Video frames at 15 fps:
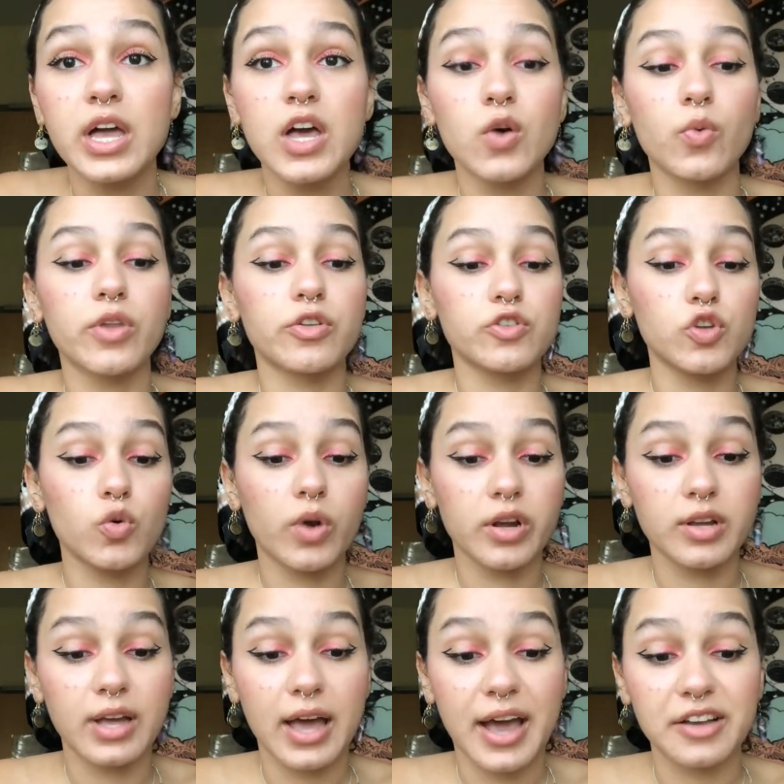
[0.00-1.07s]
Whether you are
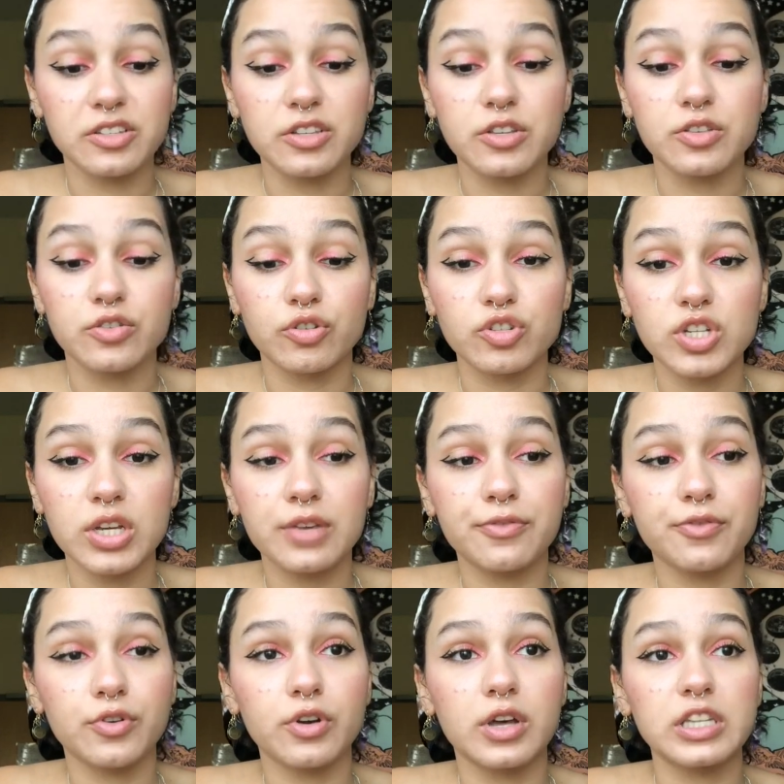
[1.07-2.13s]
actually searching
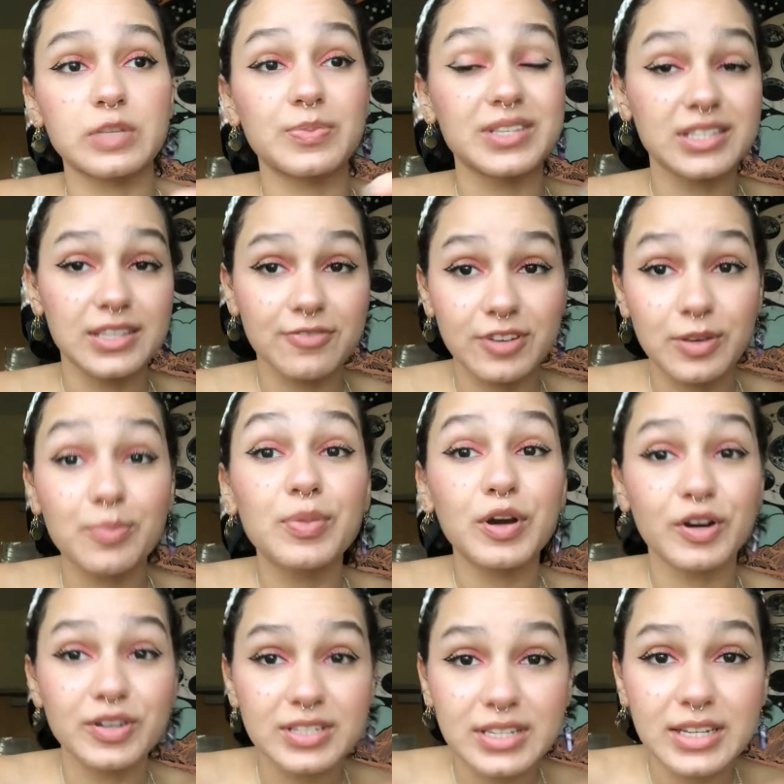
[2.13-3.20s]
for a specific
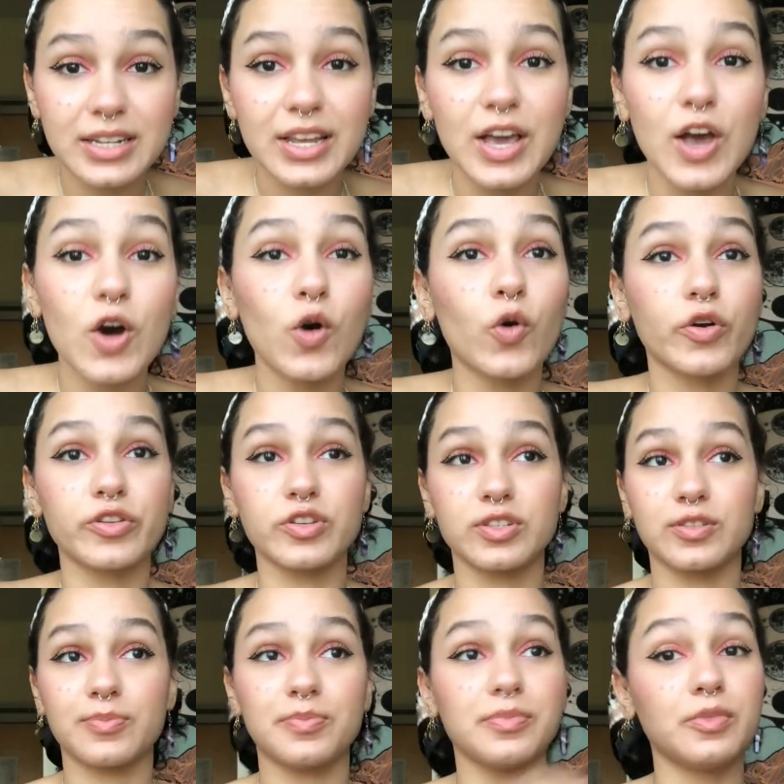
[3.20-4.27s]
person or just
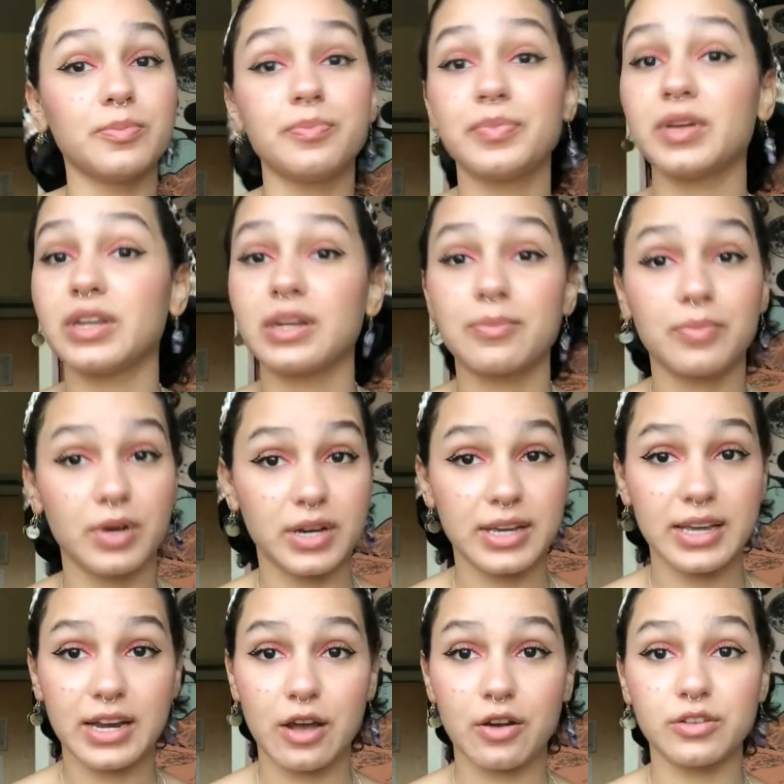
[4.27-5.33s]
putting it
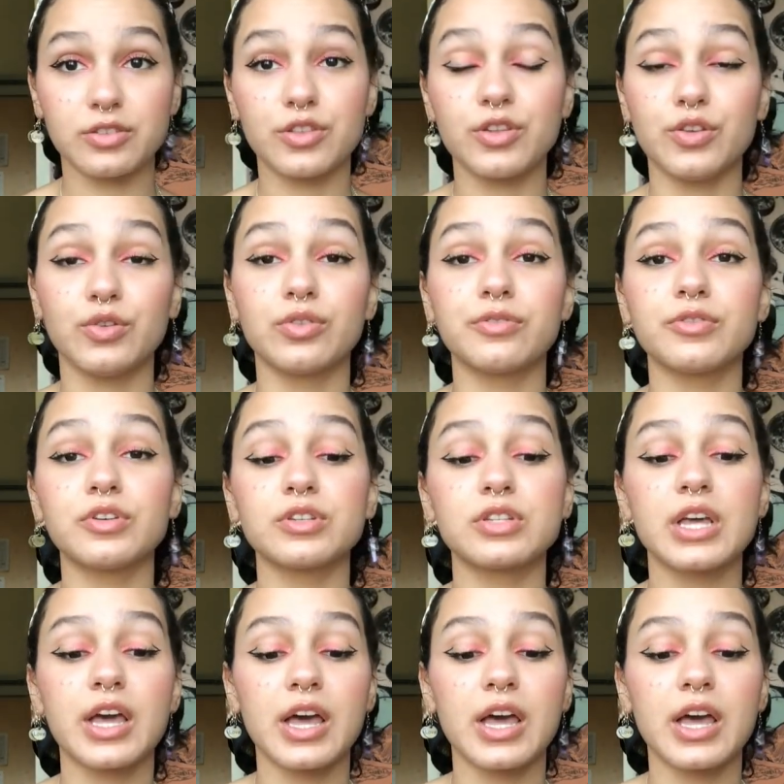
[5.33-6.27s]
out into the universe,